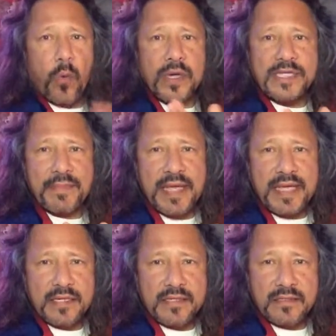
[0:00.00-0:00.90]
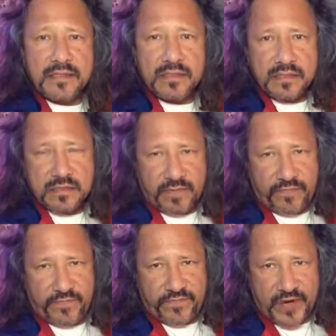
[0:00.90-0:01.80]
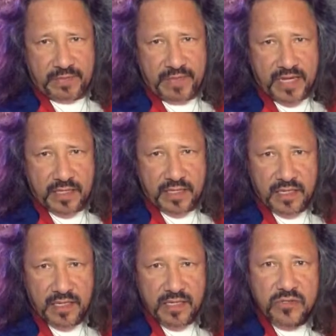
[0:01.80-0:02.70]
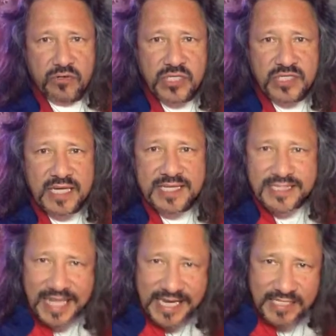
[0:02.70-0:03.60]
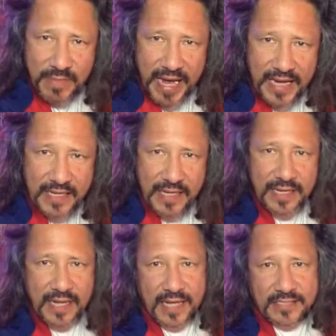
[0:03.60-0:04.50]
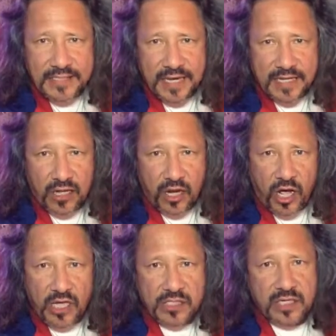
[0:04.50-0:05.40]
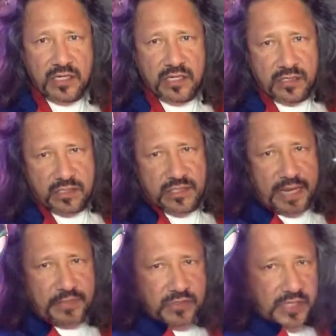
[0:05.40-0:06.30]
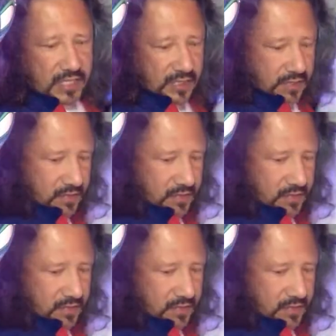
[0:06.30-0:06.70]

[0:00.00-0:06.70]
What does that mean? It's a friggin' myth. No such thing as last man. It's not in the laws. Stop using it.